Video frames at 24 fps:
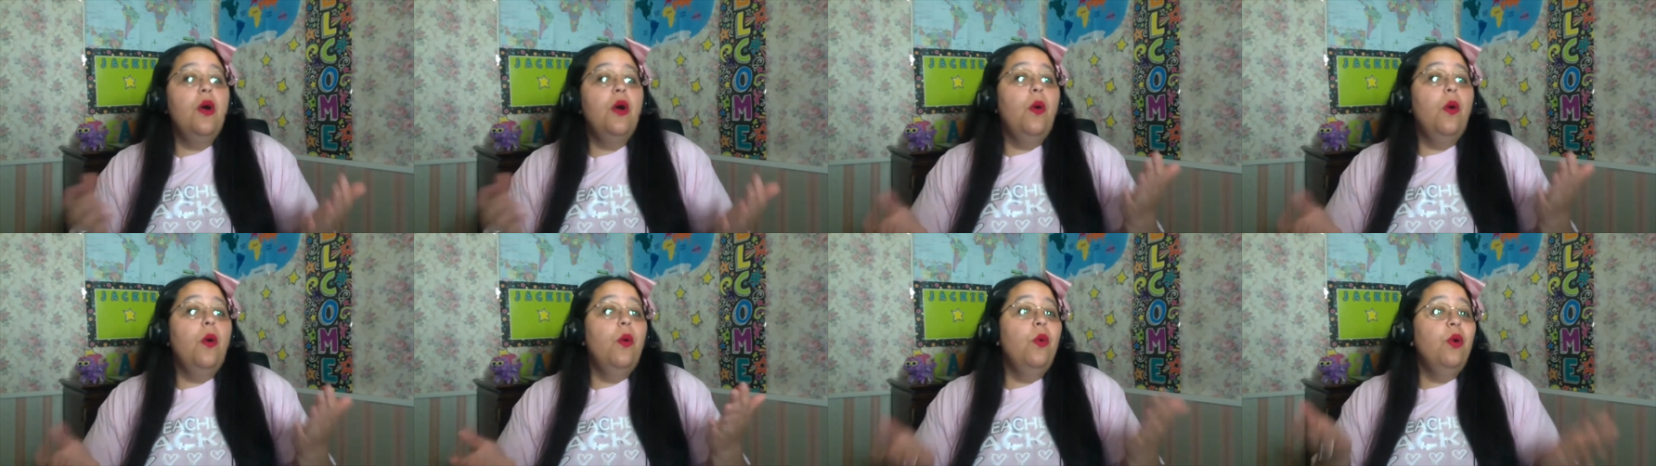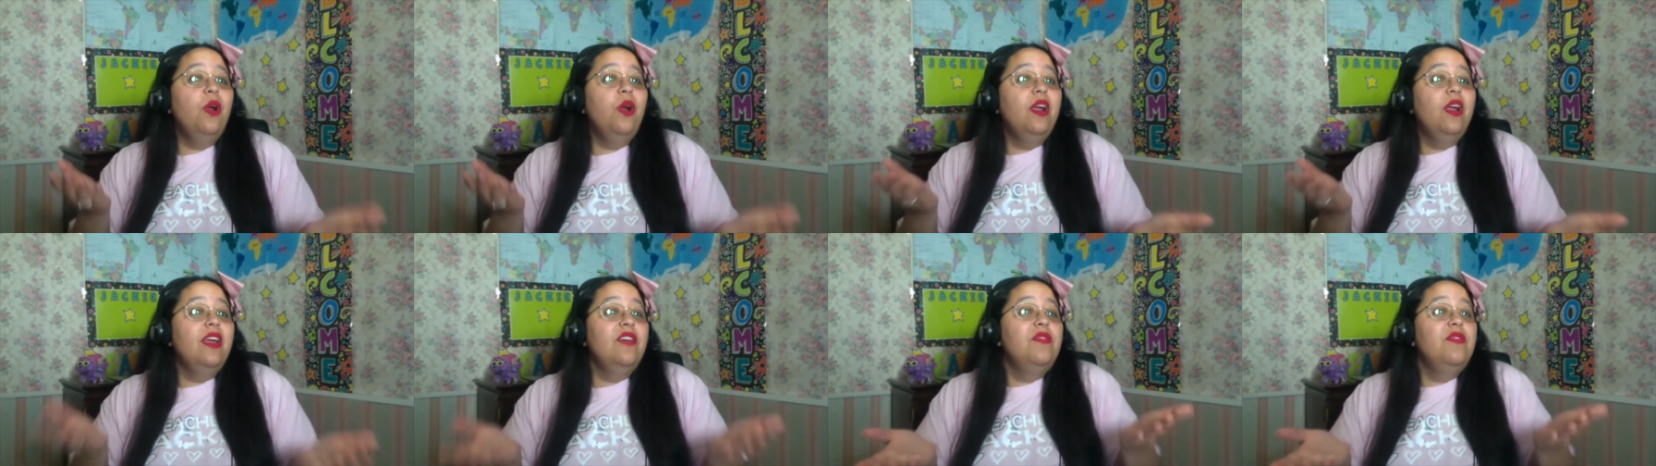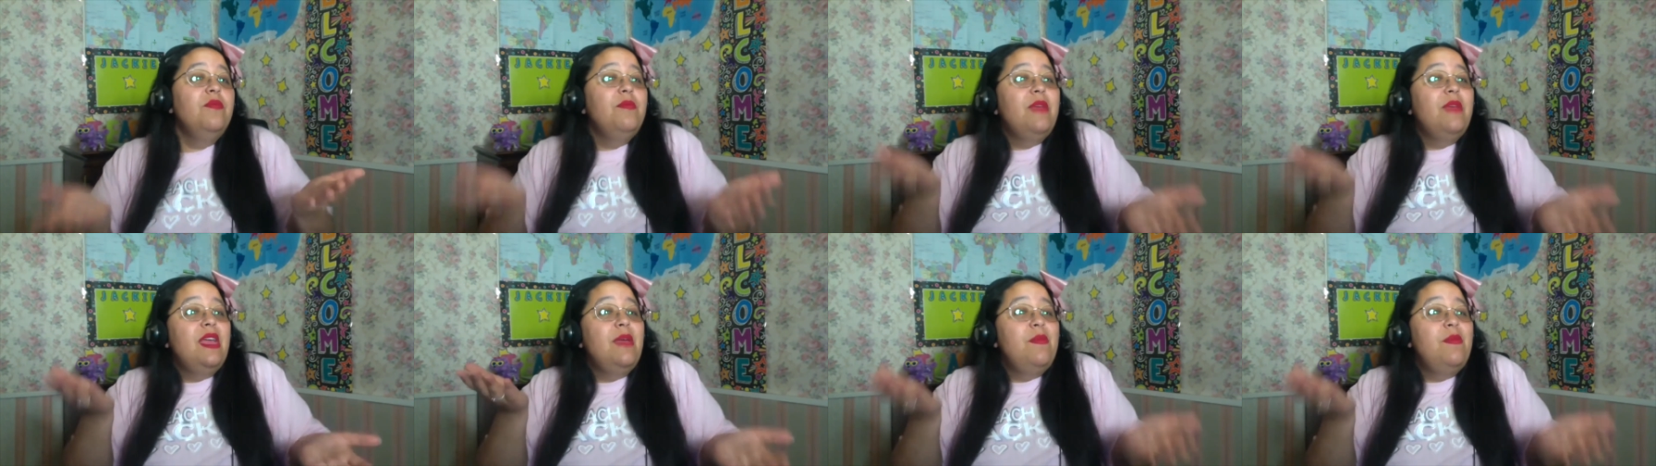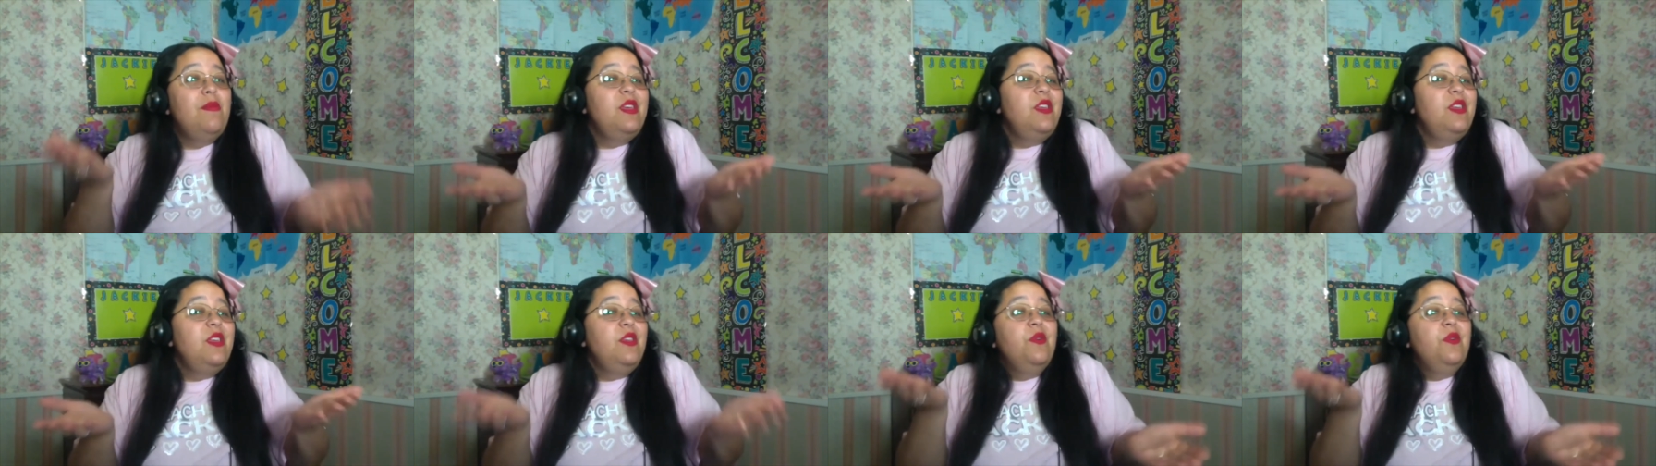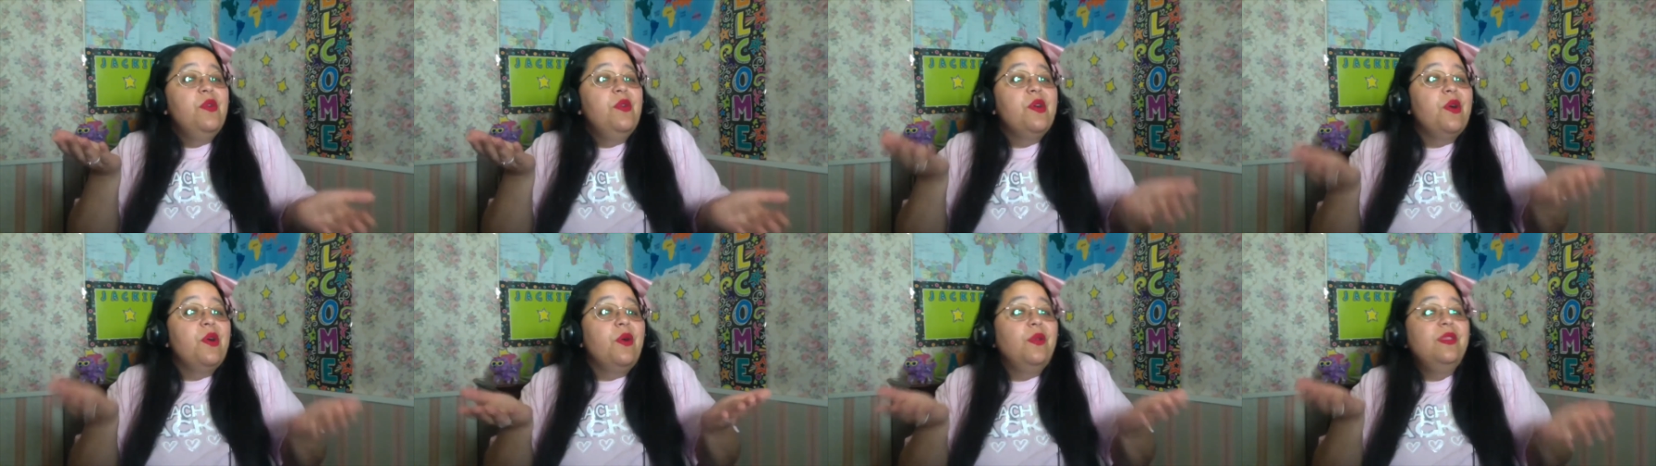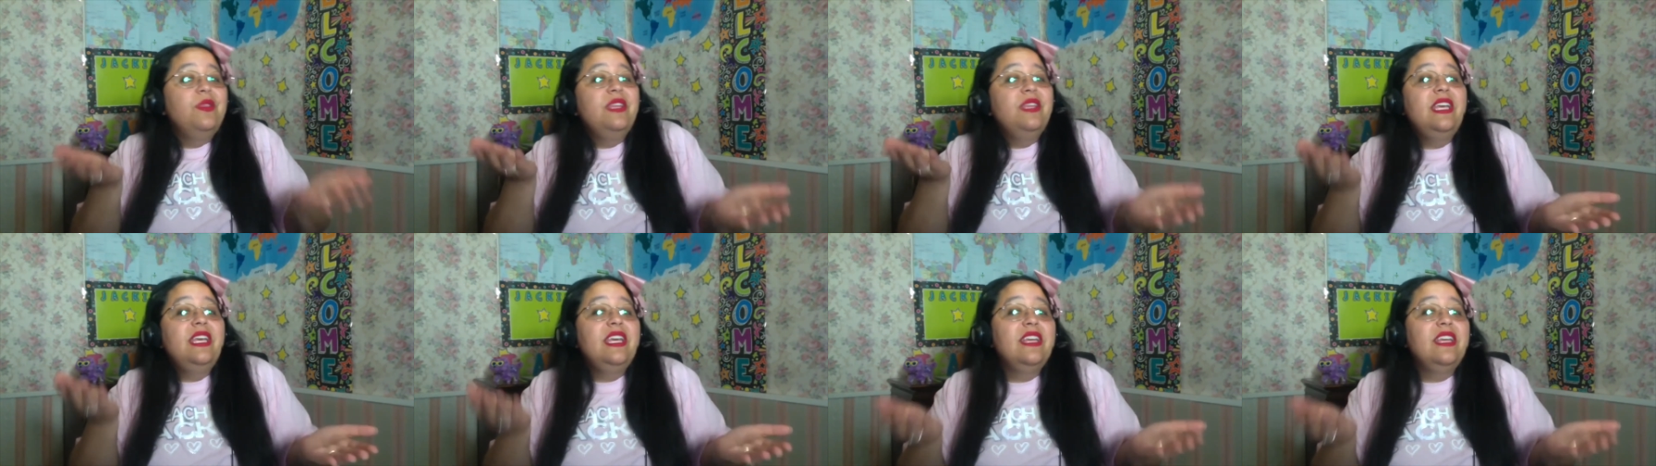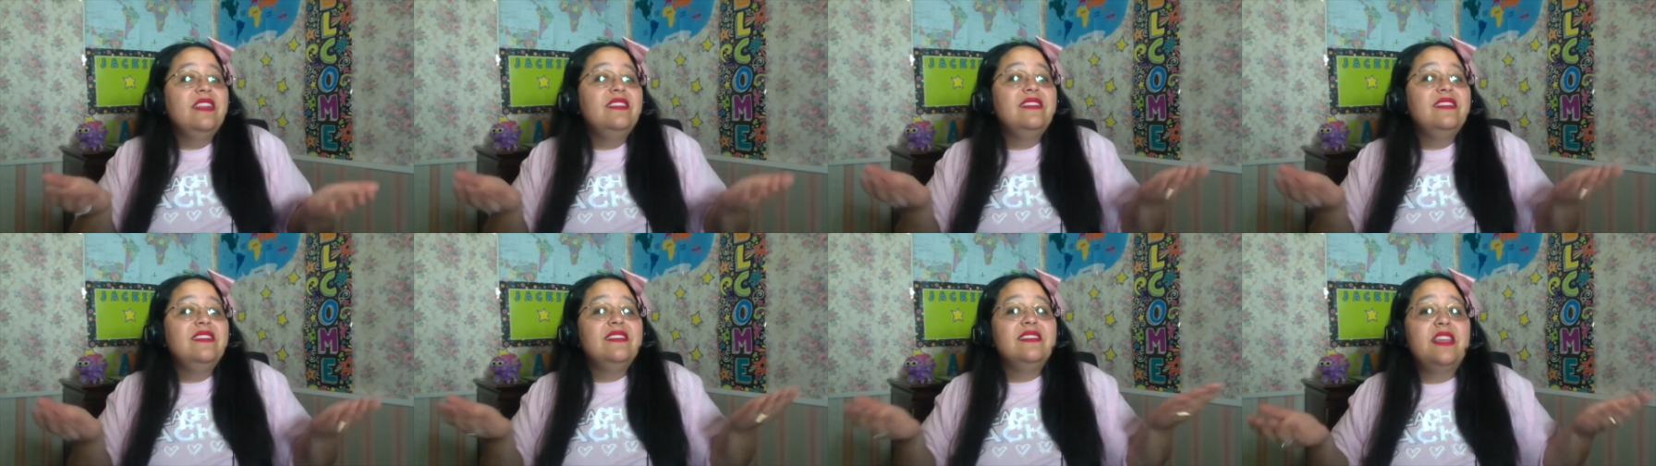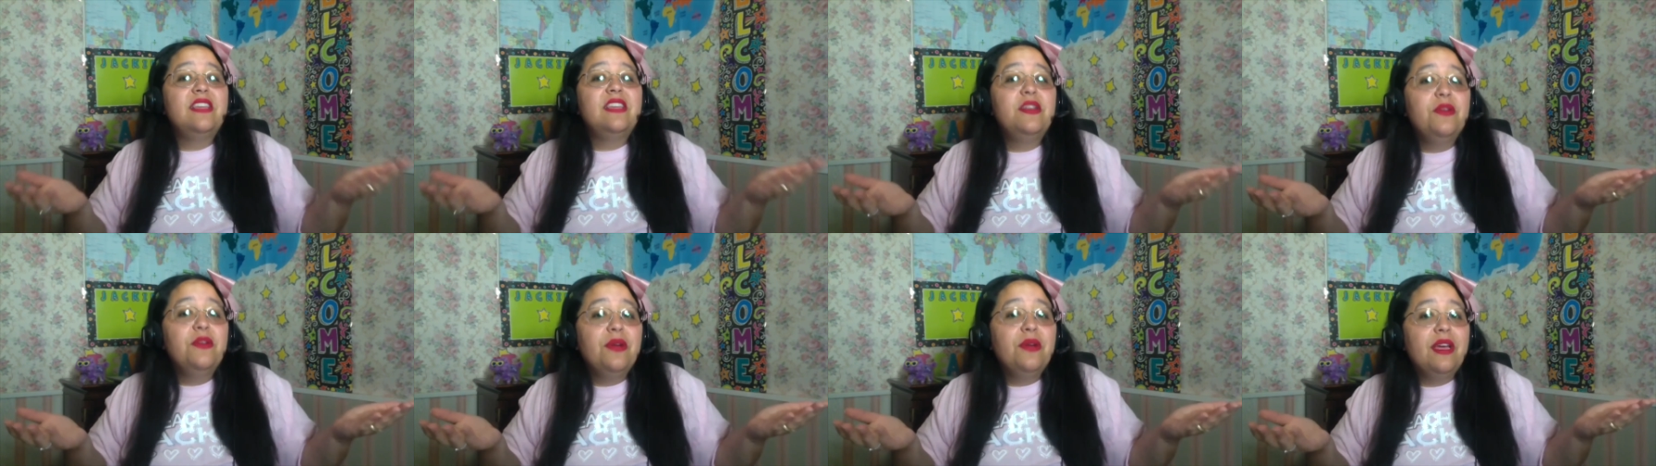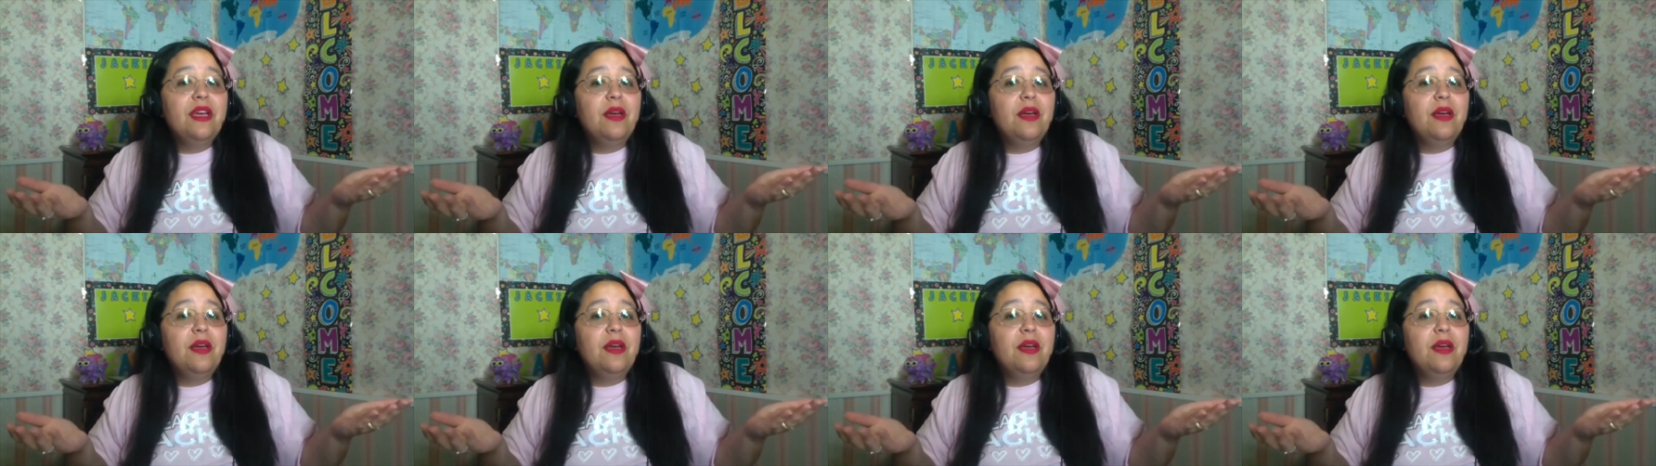or if maybe you are only considering